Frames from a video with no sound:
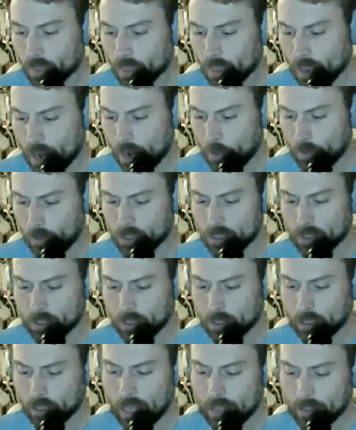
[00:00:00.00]
anyways,
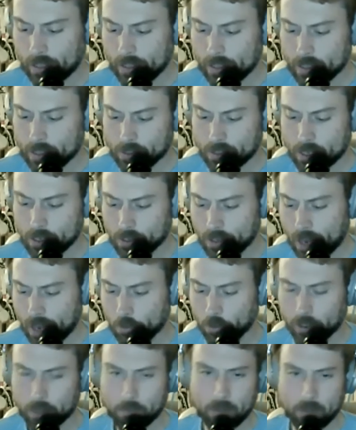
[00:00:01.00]
that
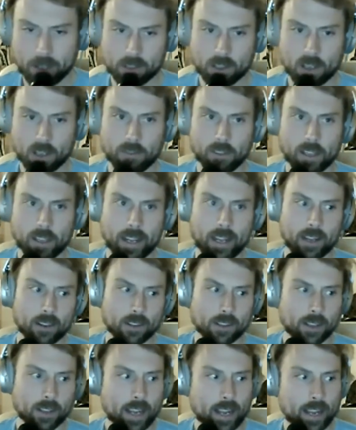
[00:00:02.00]
really pissed off Lyell.
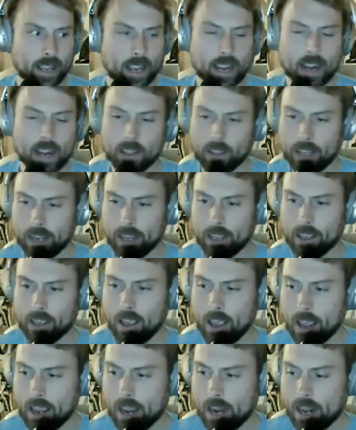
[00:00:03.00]
So he didn't like
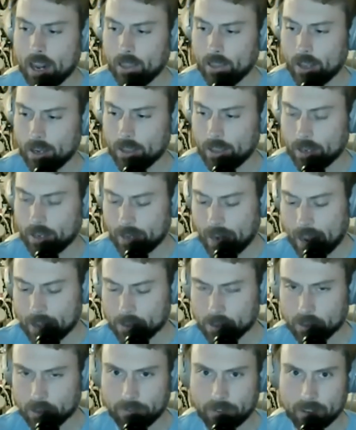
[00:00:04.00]
the
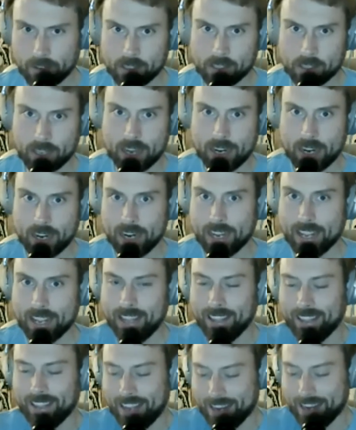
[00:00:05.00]
catastrophists and he
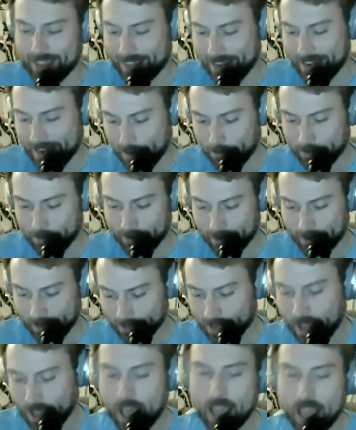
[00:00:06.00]
didn't like the
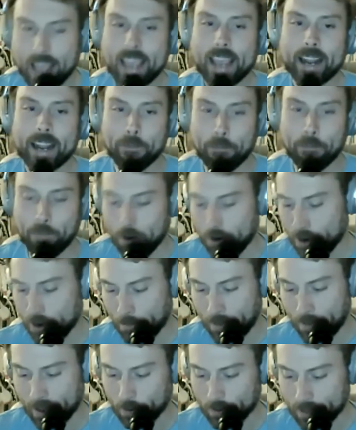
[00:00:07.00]
Neptunists. He had a bone to
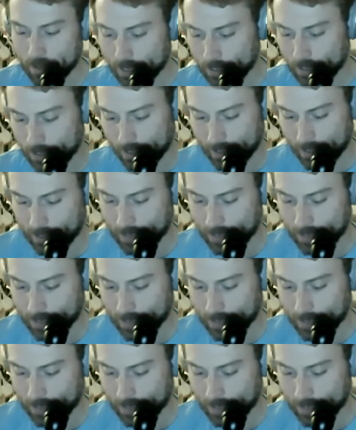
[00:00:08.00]
pick with each of these